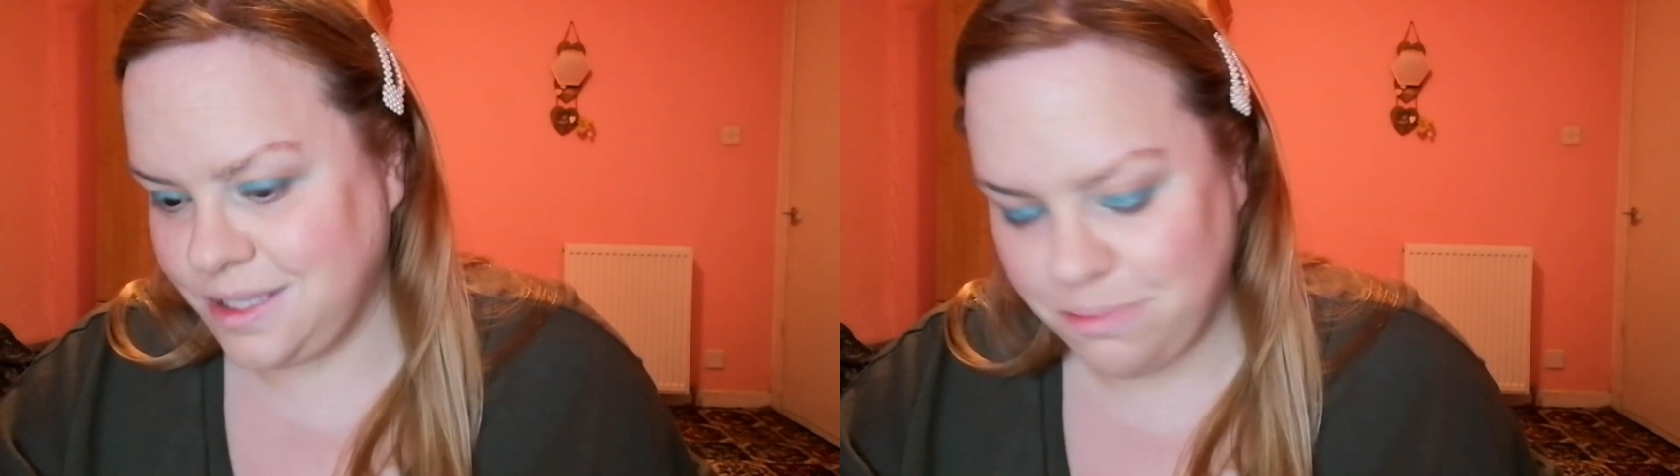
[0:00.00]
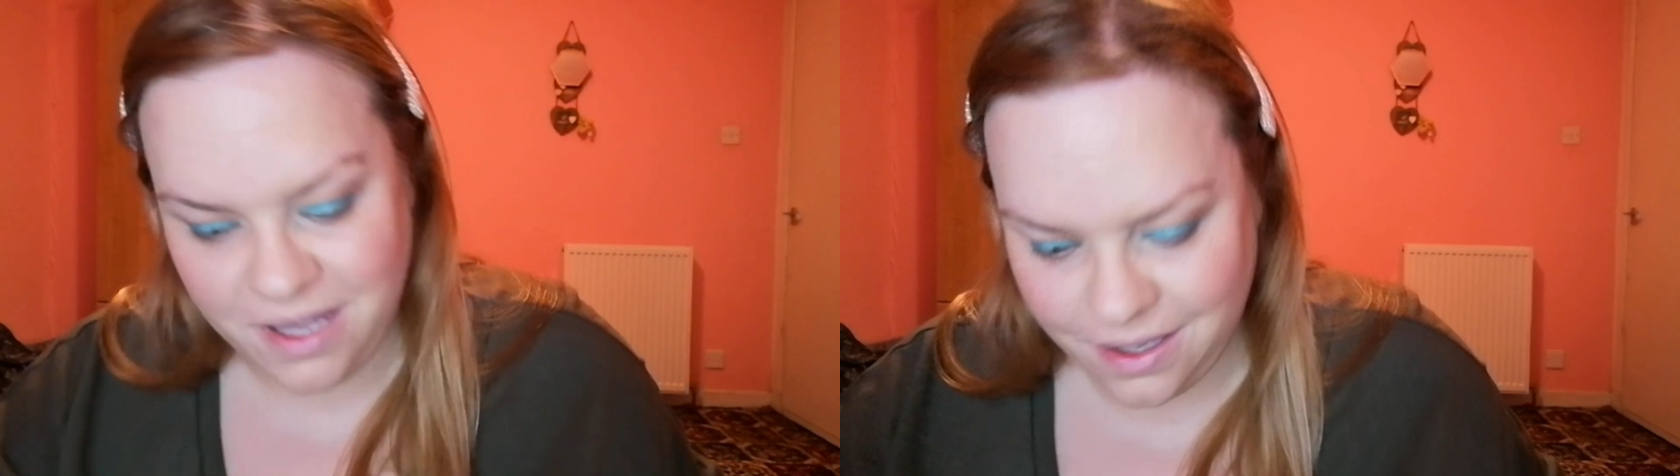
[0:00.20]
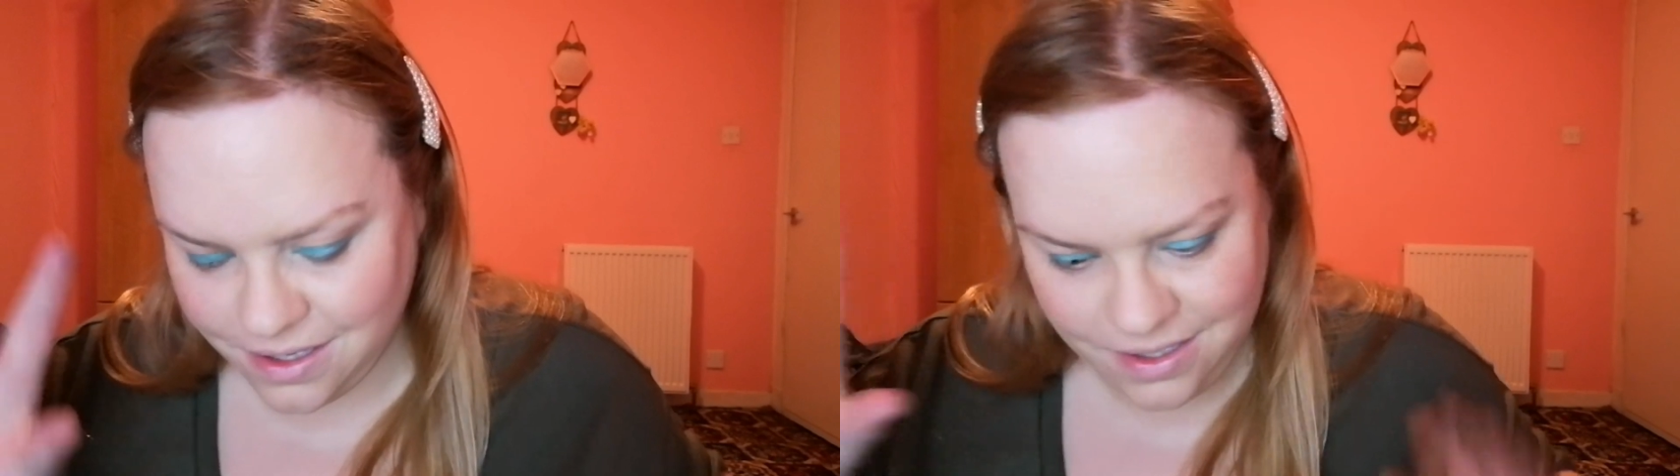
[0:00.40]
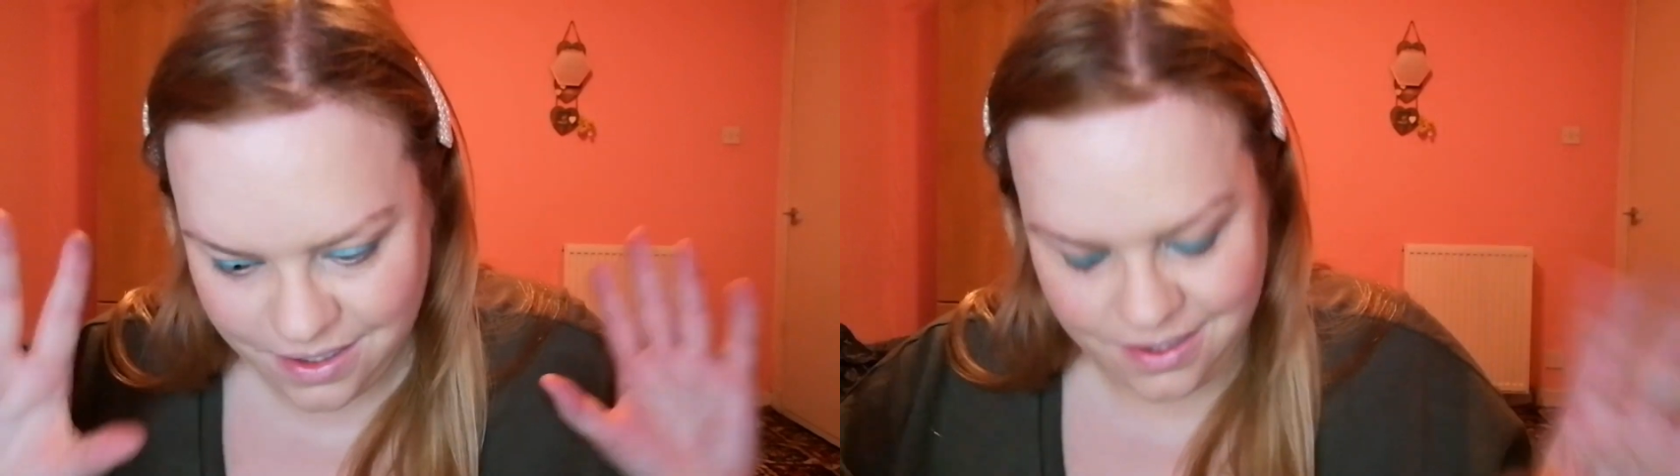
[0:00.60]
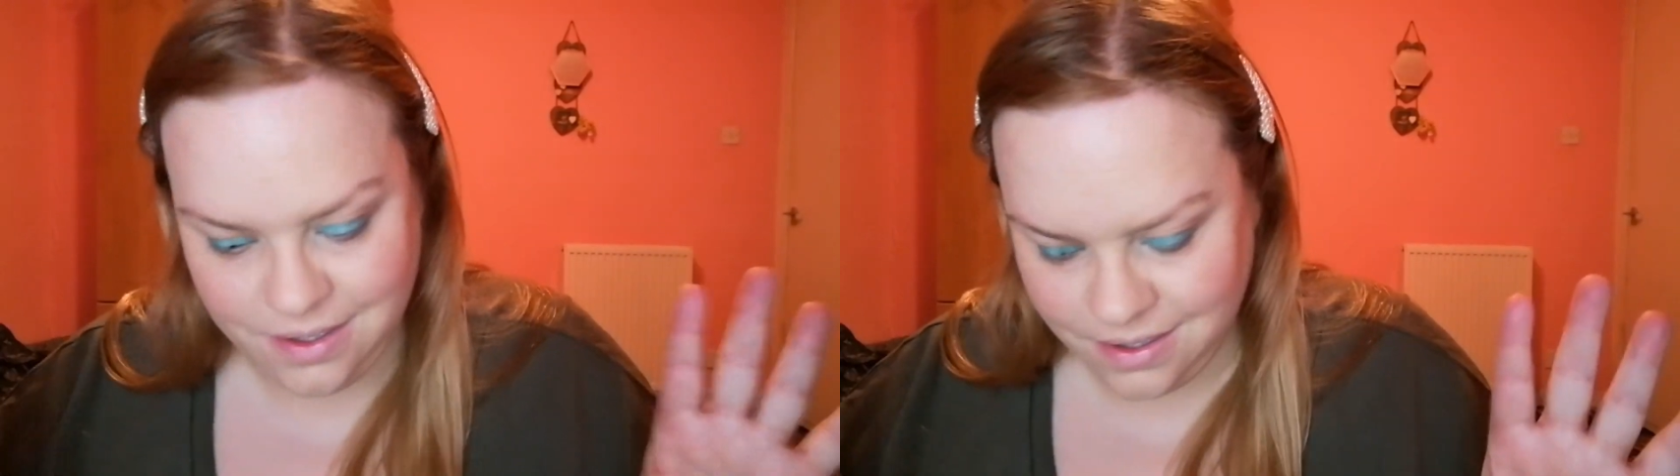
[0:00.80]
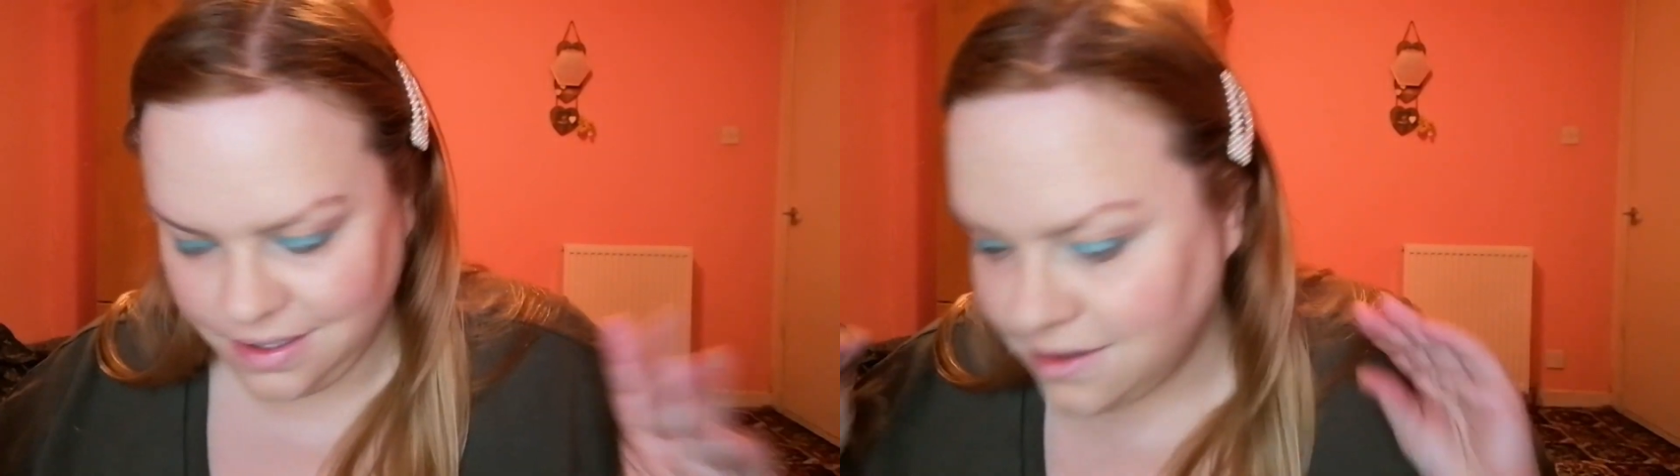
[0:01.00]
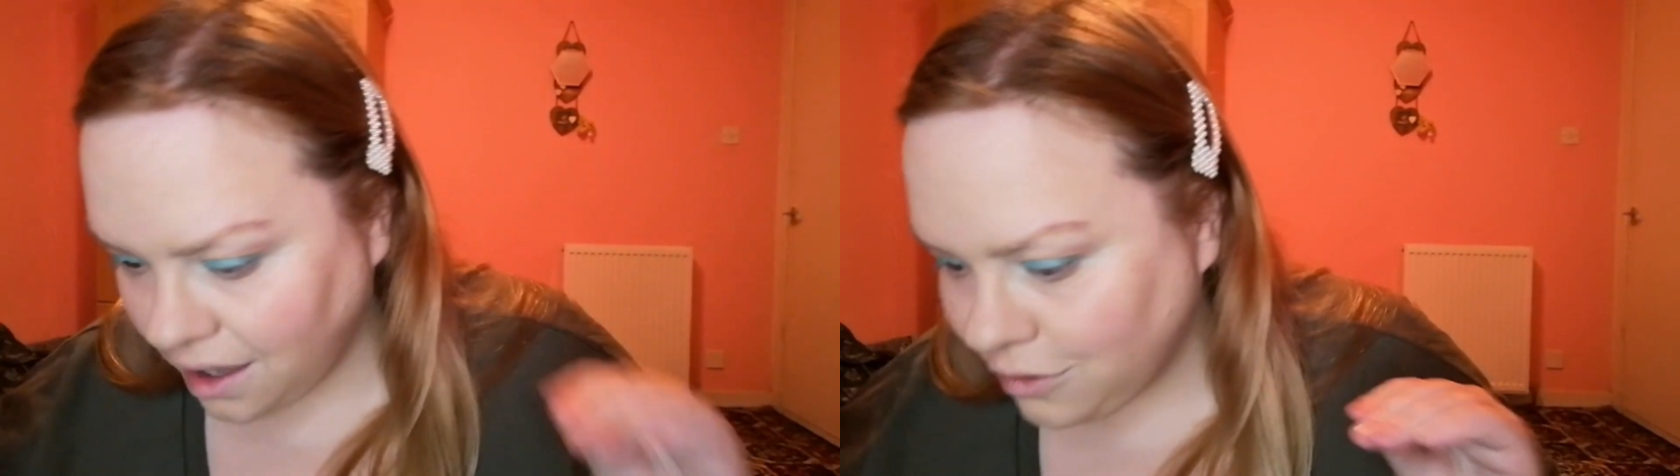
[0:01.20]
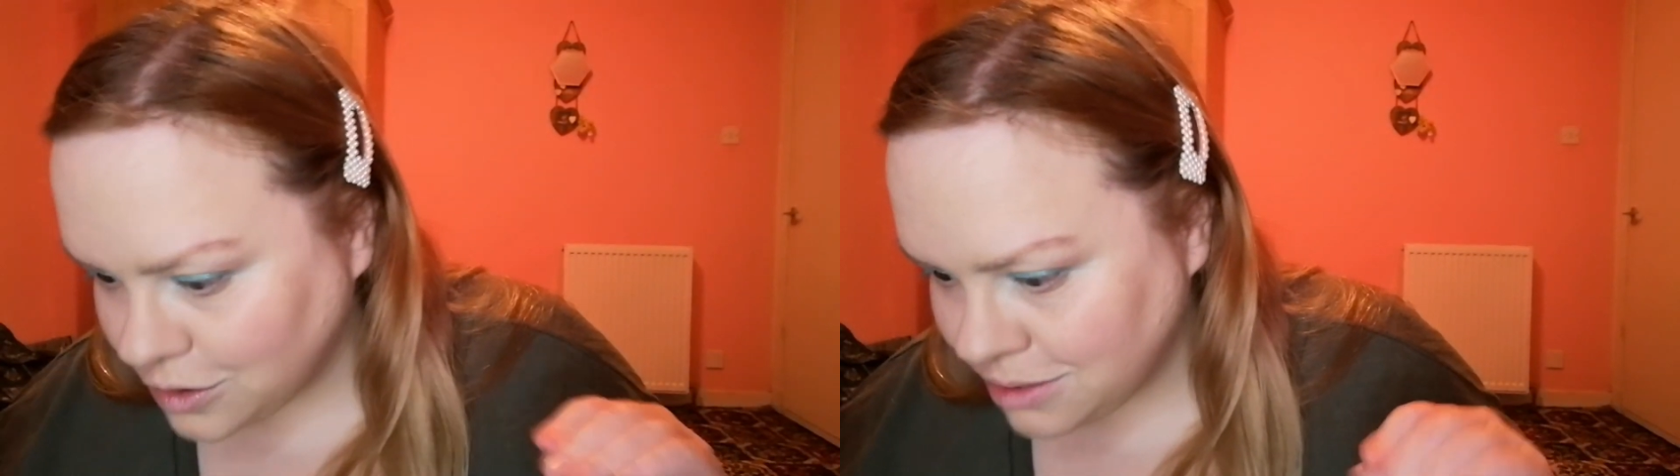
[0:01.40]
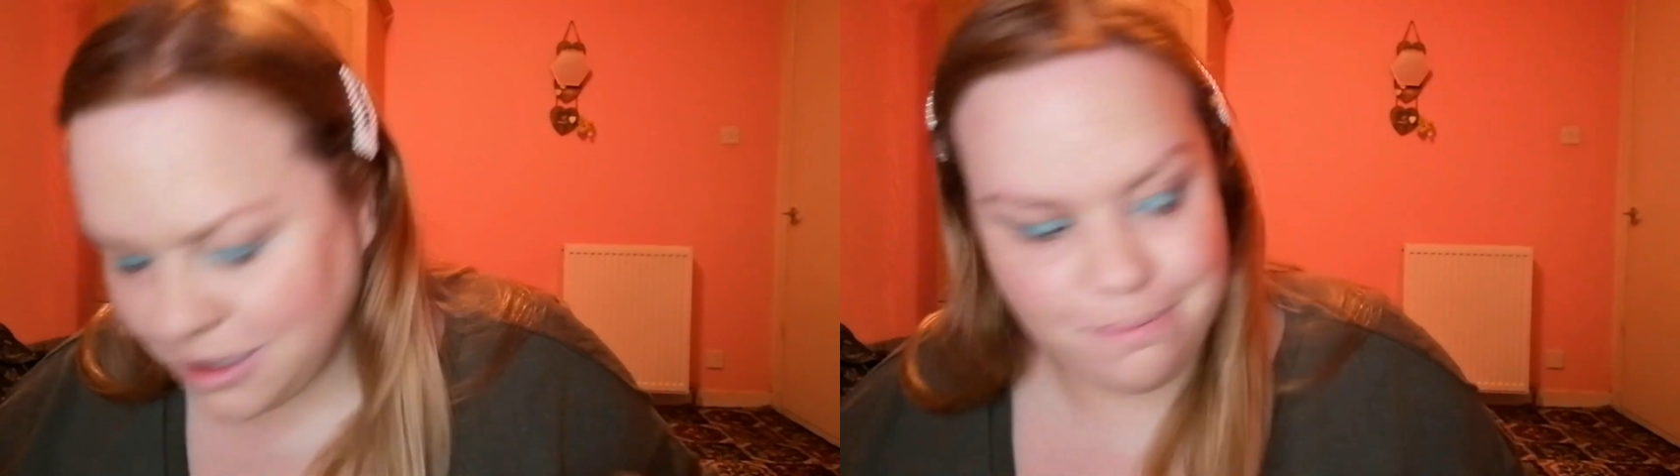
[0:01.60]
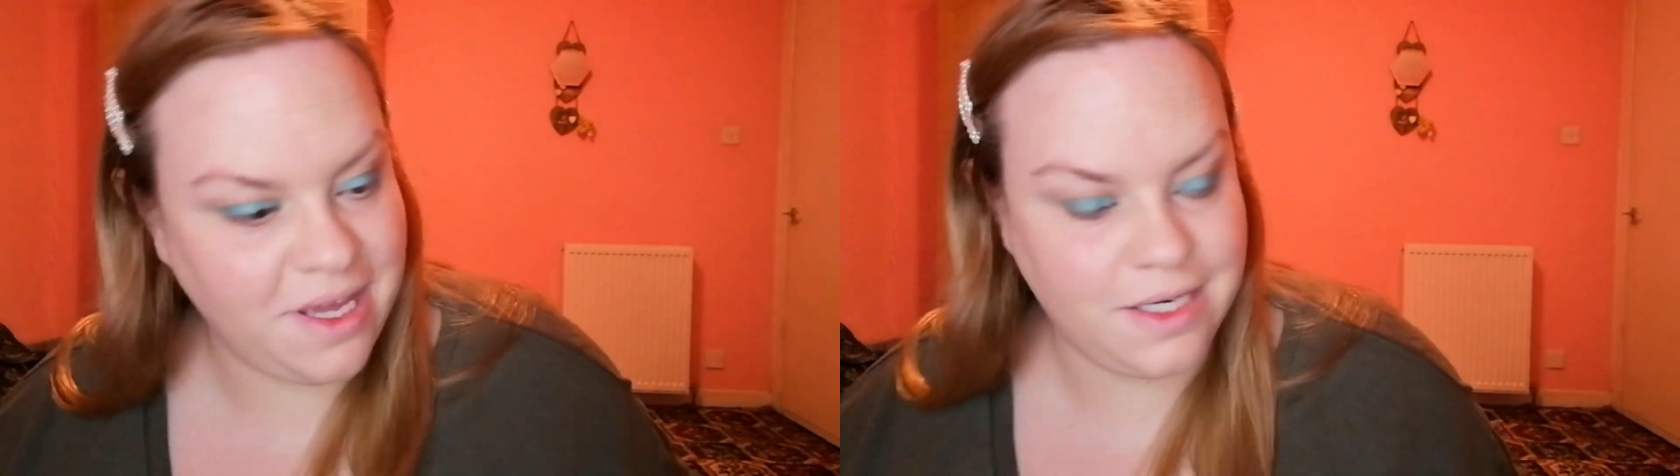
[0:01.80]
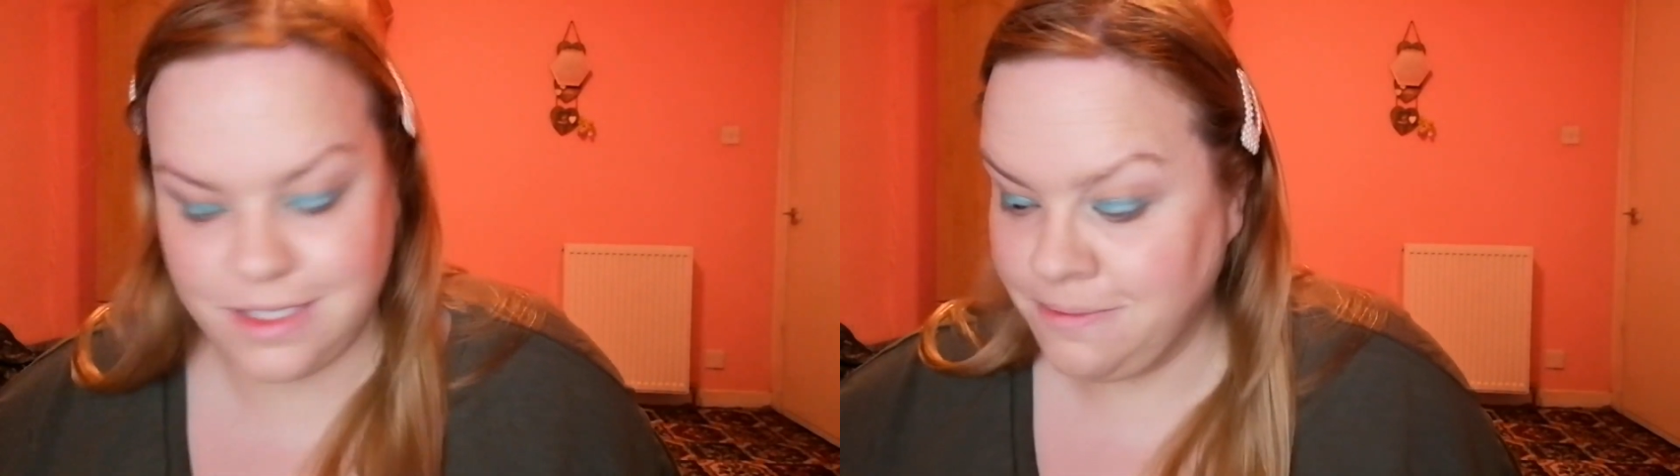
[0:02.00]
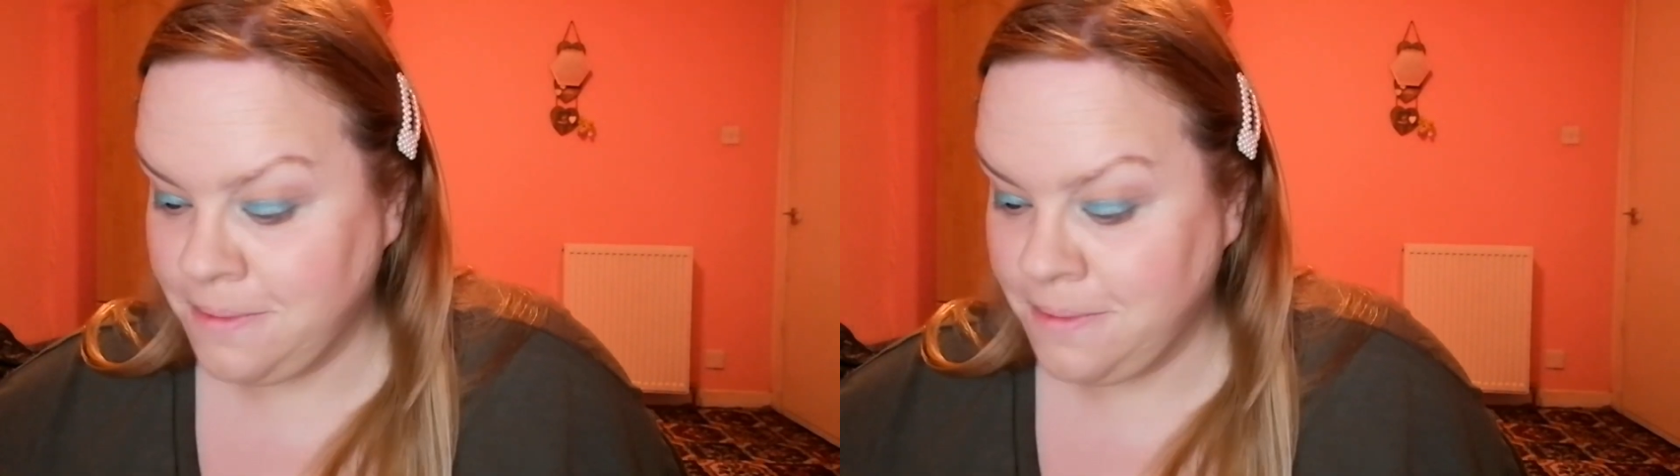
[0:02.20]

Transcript: bit, the ultimate bit.